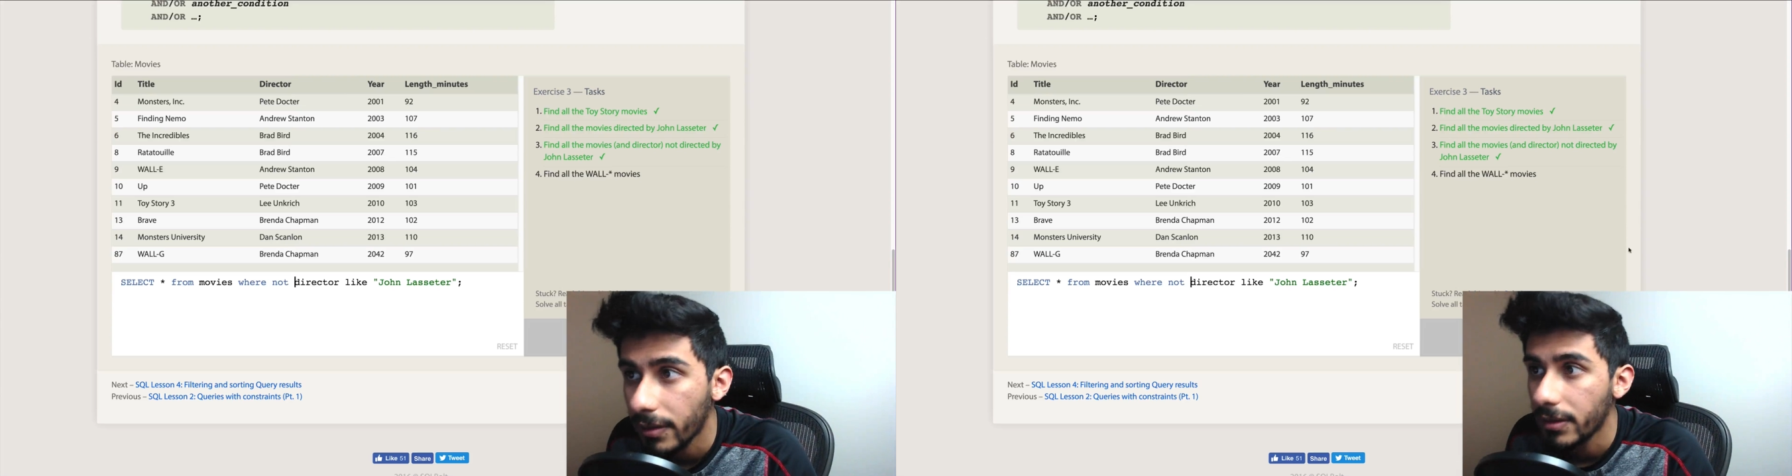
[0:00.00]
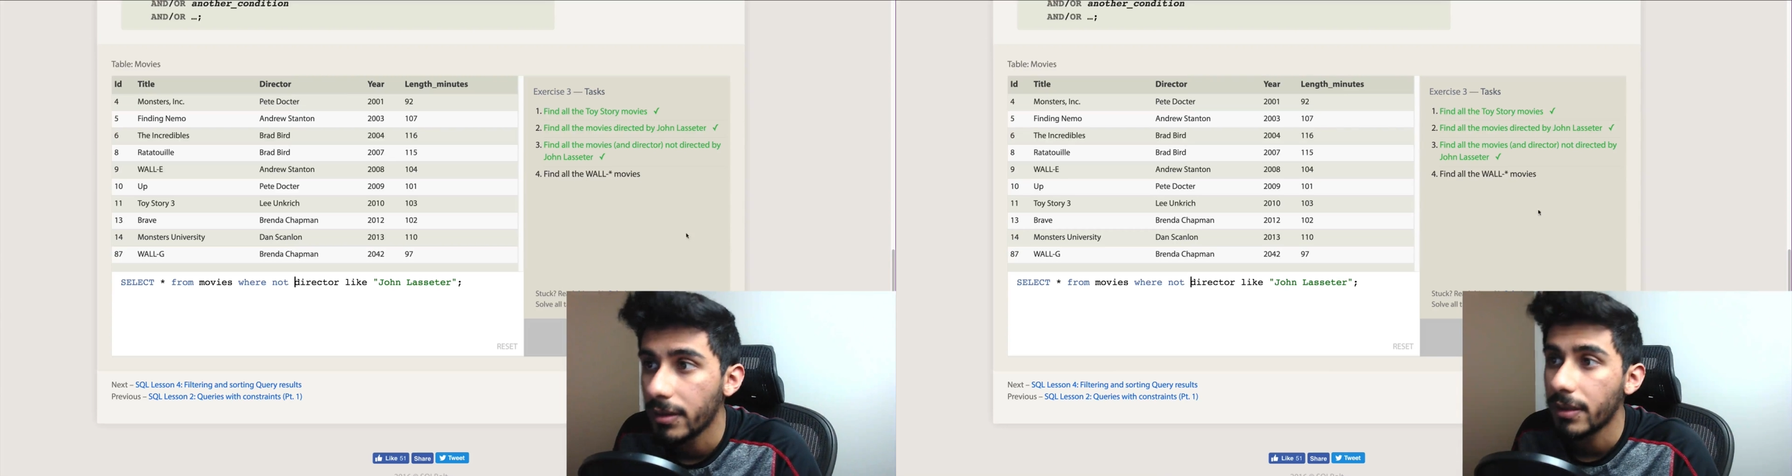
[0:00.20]

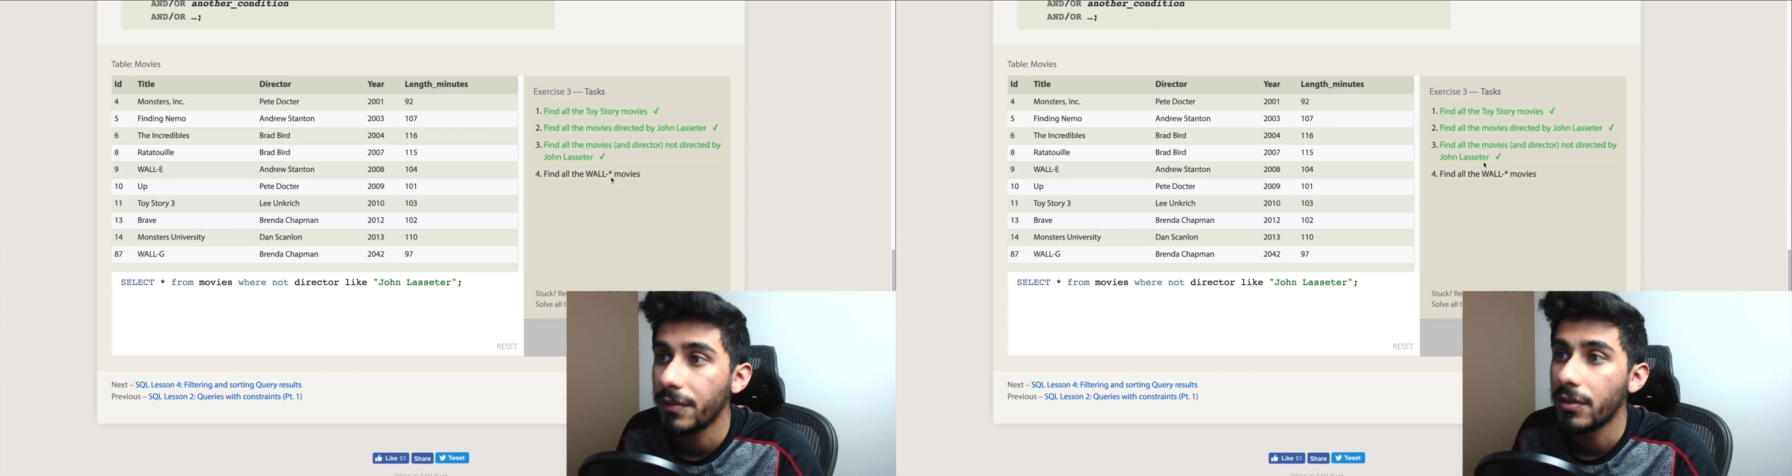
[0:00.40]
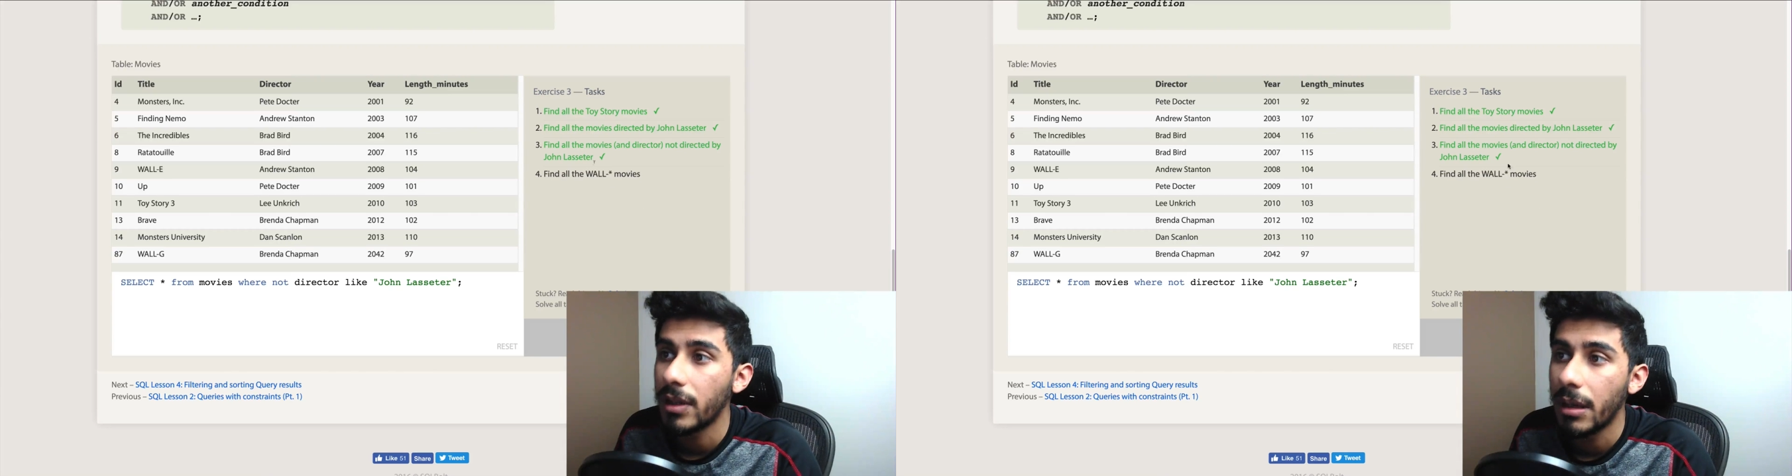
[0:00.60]
and then it
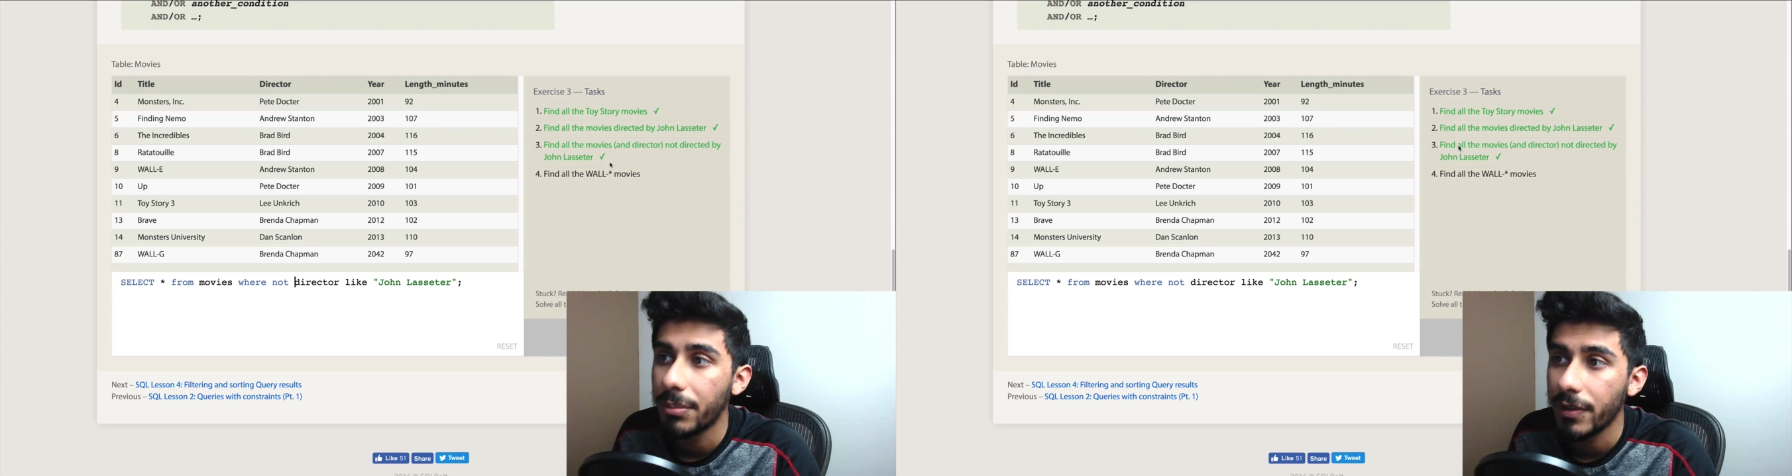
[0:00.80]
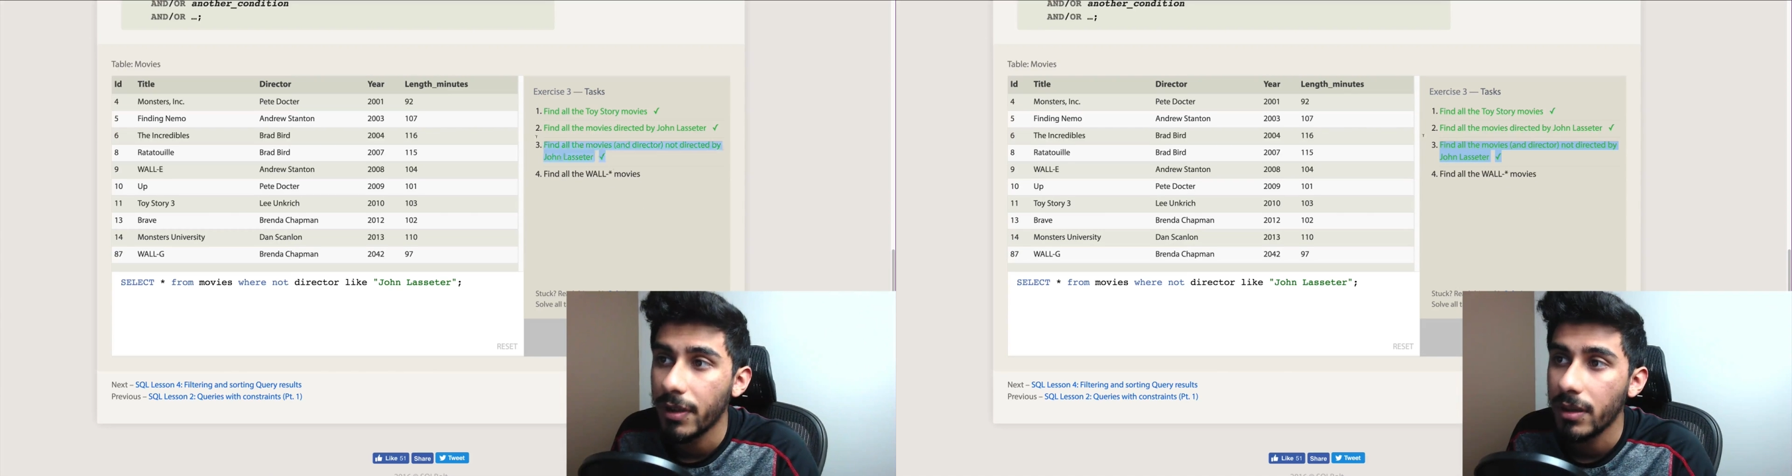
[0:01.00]
gives you the
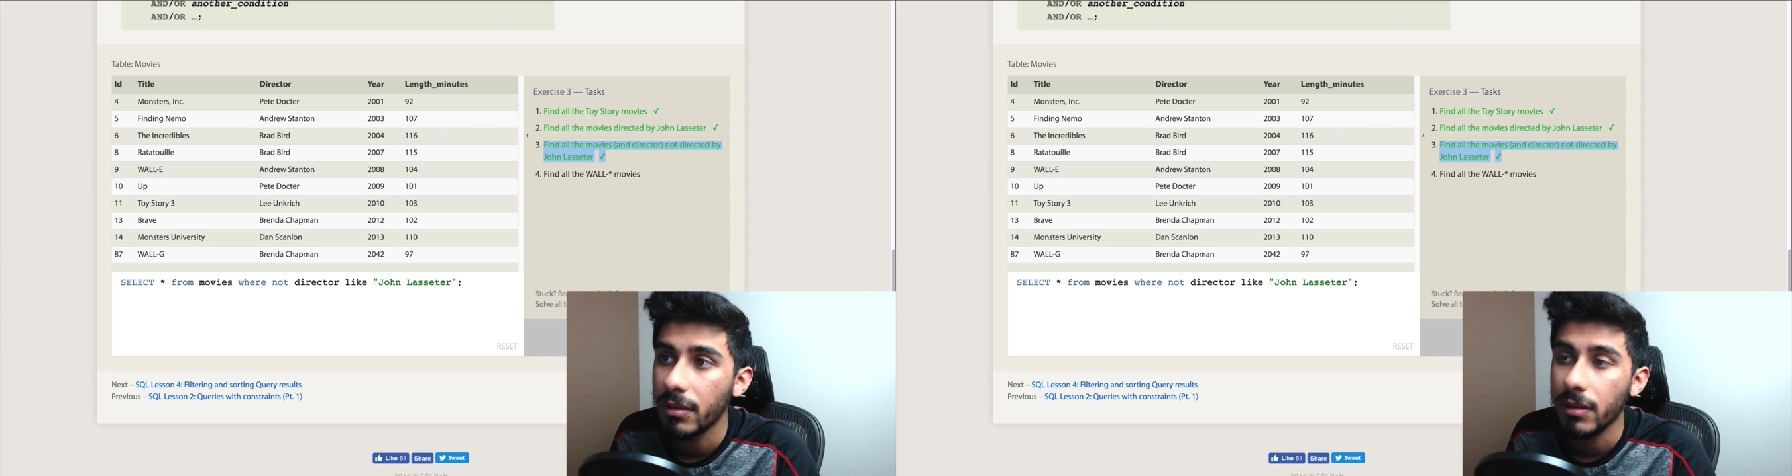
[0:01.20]
opposite.